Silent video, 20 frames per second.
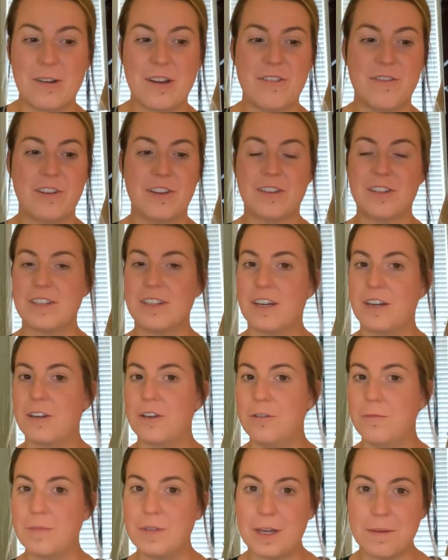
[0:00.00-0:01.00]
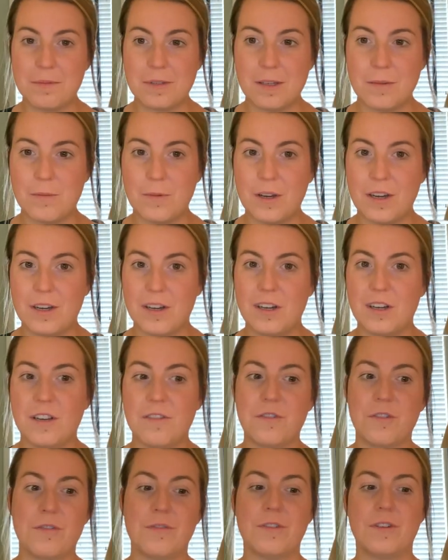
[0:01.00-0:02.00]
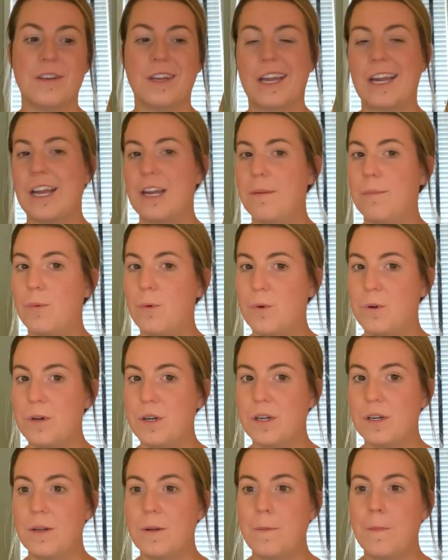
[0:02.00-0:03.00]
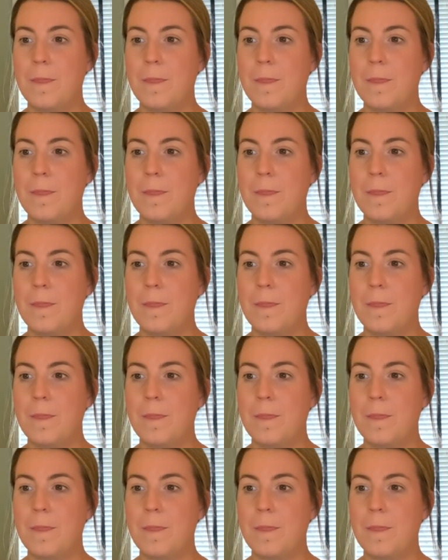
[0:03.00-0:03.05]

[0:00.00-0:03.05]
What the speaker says: if you're stuck cooped up somewhere, if you're feeling kind of bored,